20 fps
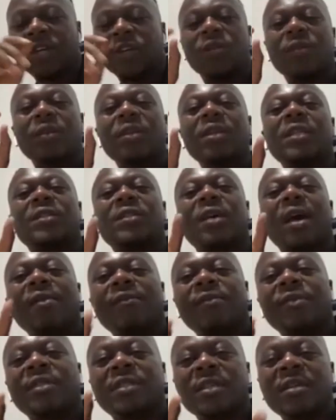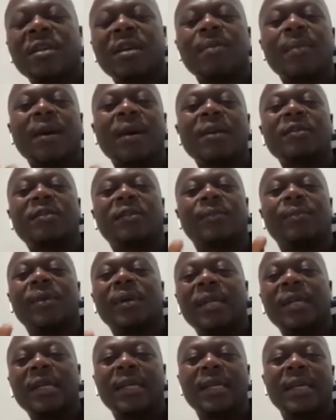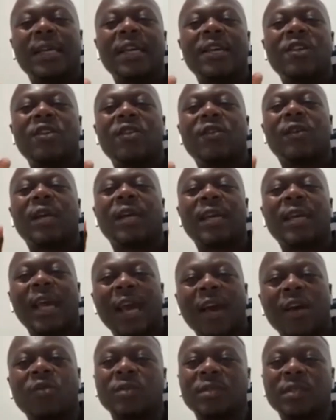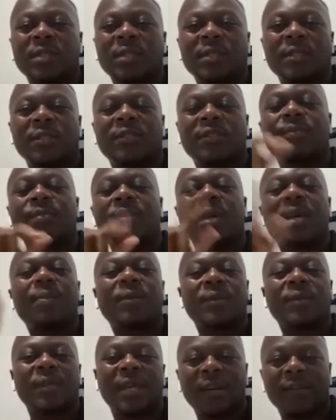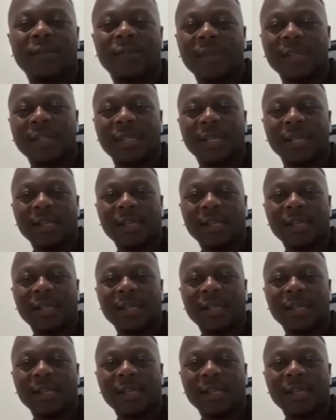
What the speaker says: You needed to have a certain amount of money in your account to be able to get a visa.